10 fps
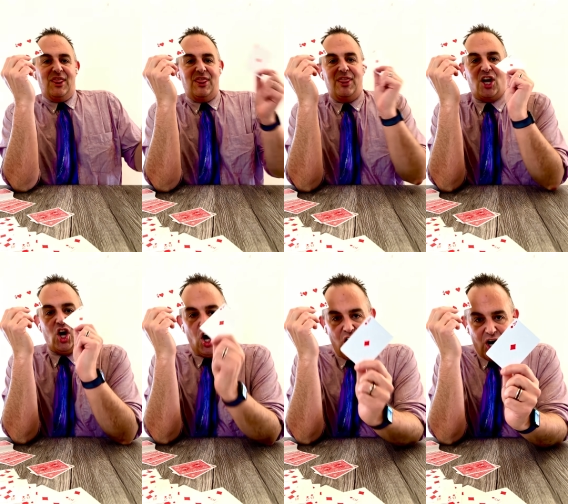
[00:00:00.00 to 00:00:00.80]
The
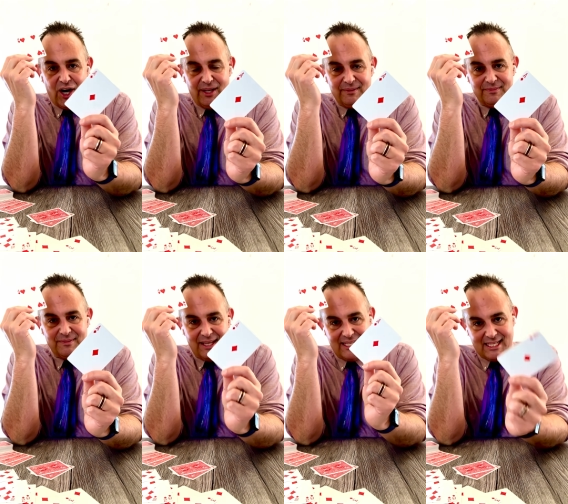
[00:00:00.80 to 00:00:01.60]
card
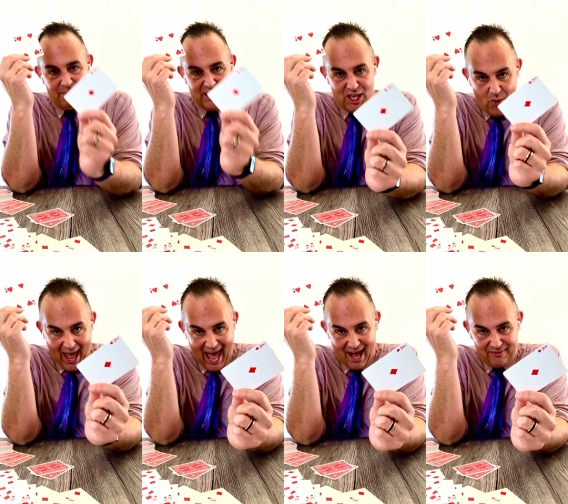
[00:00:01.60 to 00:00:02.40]
is something you
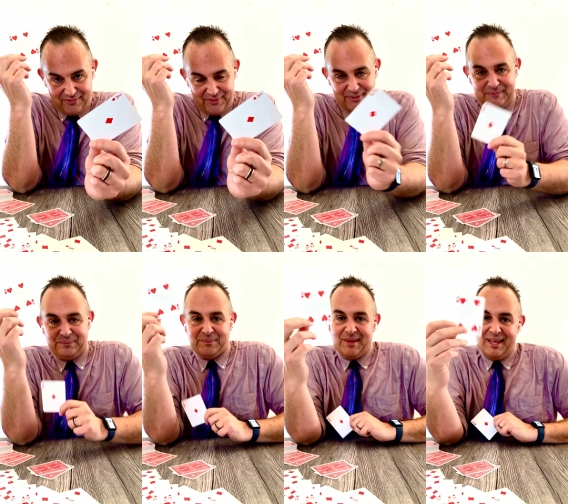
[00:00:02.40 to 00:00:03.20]
have.
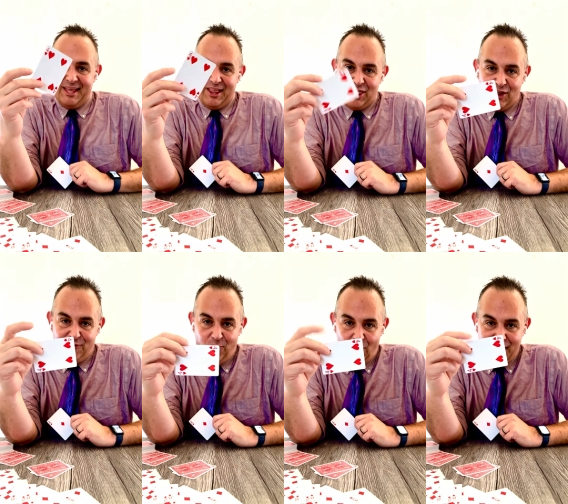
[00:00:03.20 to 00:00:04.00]
The
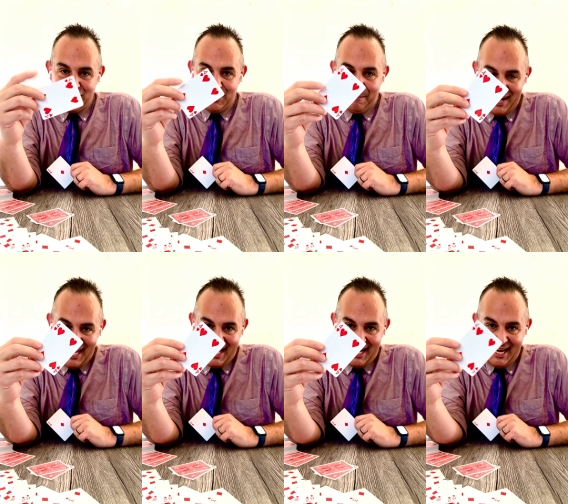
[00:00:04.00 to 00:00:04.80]
4-digit
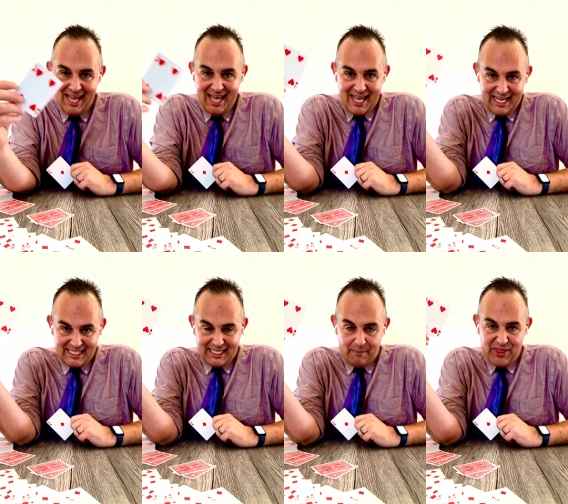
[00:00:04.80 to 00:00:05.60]
PIN
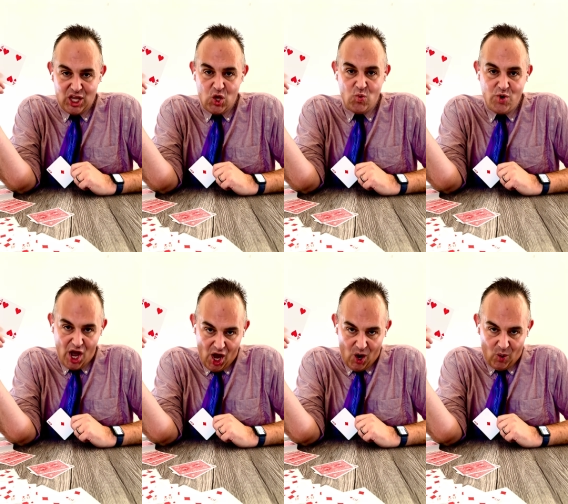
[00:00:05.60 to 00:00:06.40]
is something you
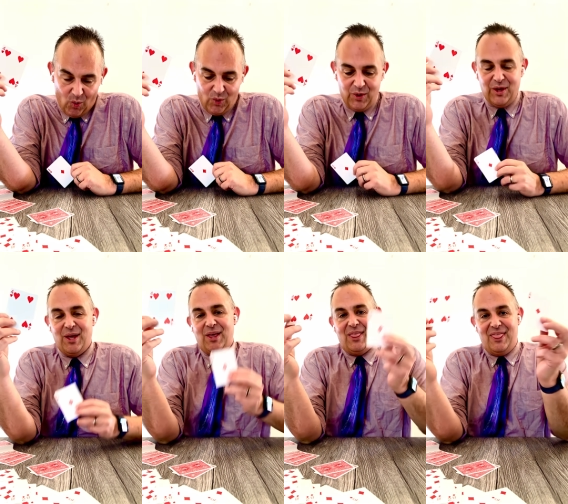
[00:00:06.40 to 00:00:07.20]
know.
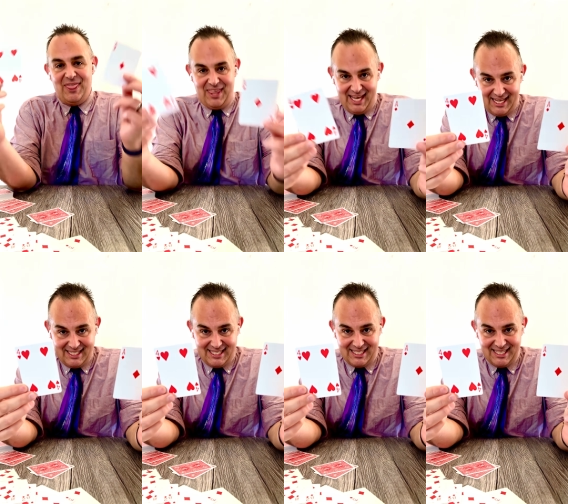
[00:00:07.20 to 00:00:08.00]

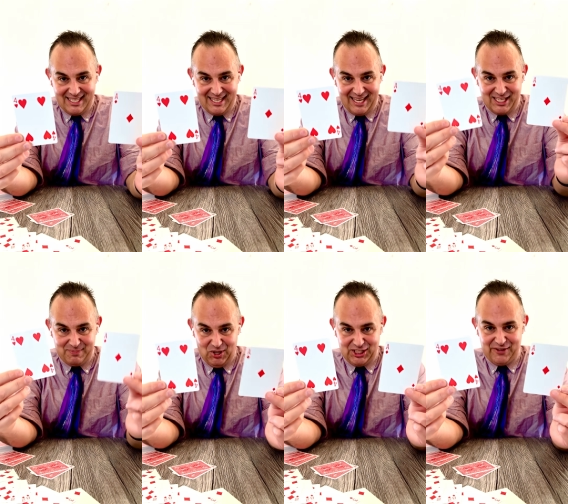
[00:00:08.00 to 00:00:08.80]
This
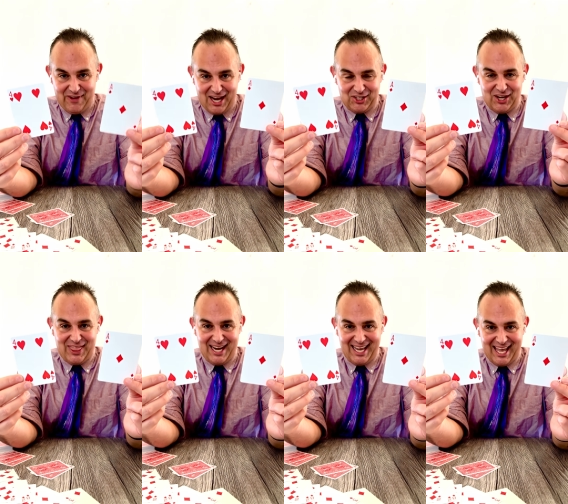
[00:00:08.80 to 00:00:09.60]
is multi-factor
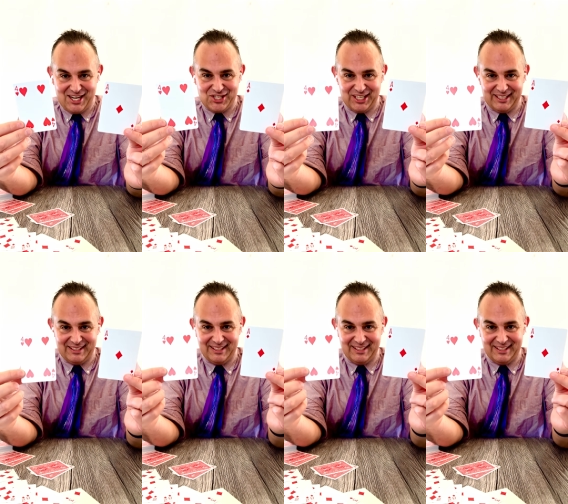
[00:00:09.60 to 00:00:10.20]
authentication.